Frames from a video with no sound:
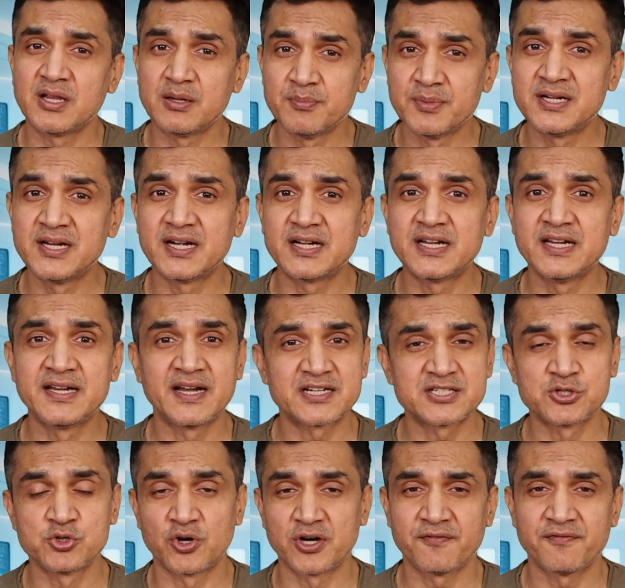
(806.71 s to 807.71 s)
immediately
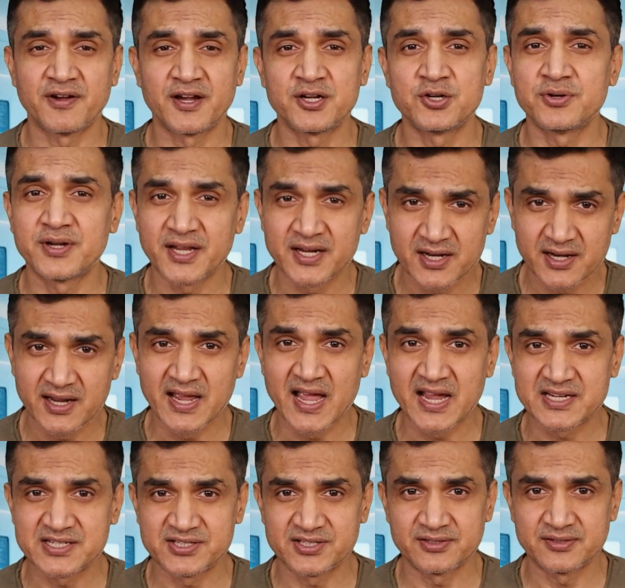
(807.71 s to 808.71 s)
gets notified to take
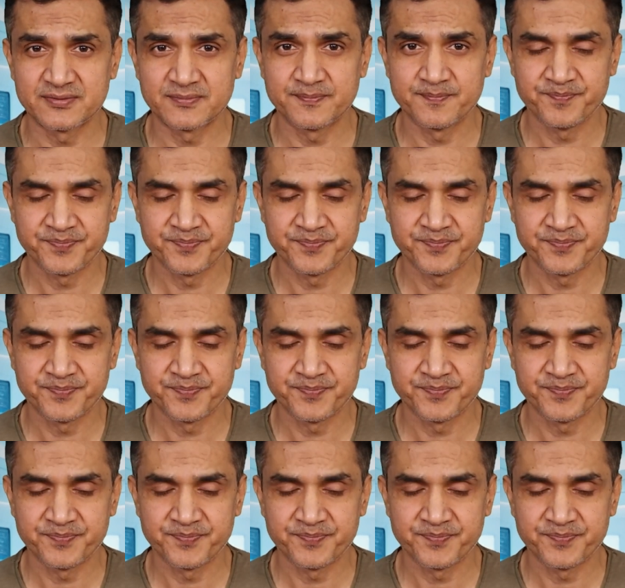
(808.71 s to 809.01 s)
action.